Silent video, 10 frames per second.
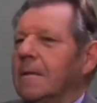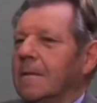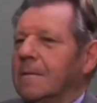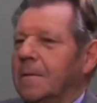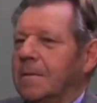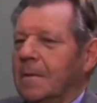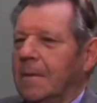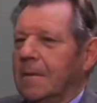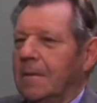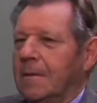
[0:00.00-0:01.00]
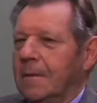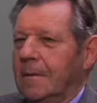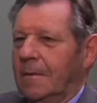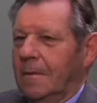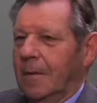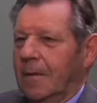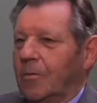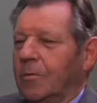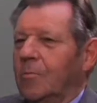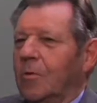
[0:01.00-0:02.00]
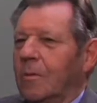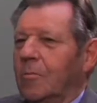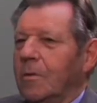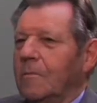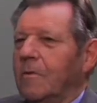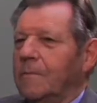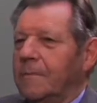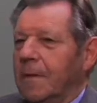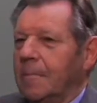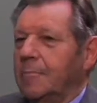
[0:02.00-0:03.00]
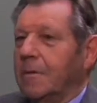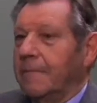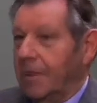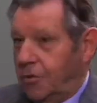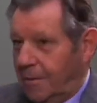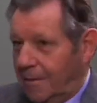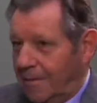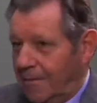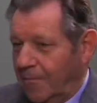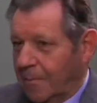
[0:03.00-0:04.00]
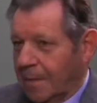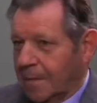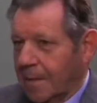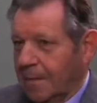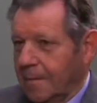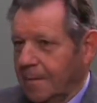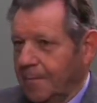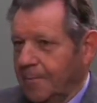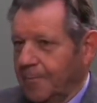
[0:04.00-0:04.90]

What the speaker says: Gallen, Switzerland, I got more and more involved in prevention of breast cancer.